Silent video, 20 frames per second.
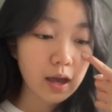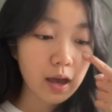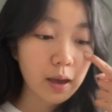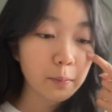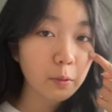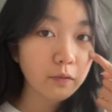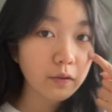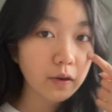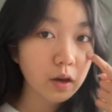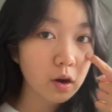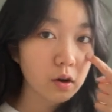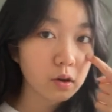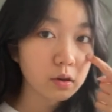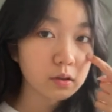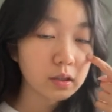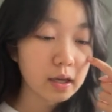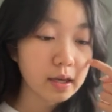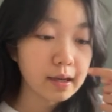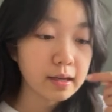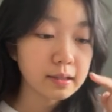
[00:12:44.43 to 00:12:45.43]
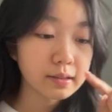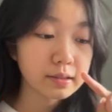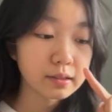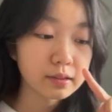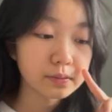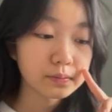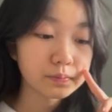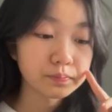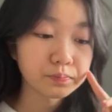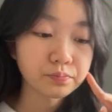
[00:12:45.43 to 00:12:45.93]
And moving on
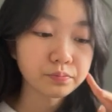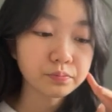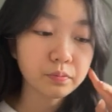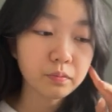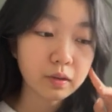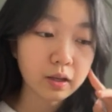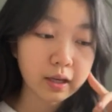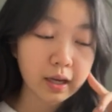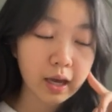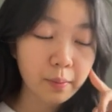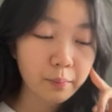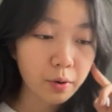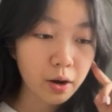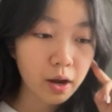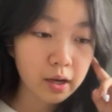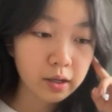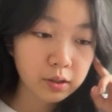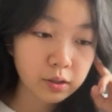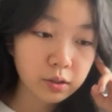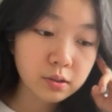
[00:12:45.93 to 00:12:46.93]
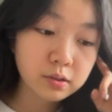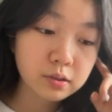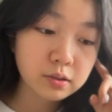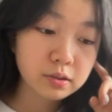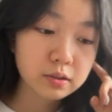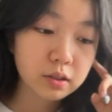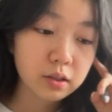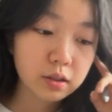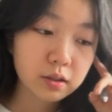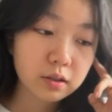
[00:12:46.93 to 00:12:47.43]
is camera angles.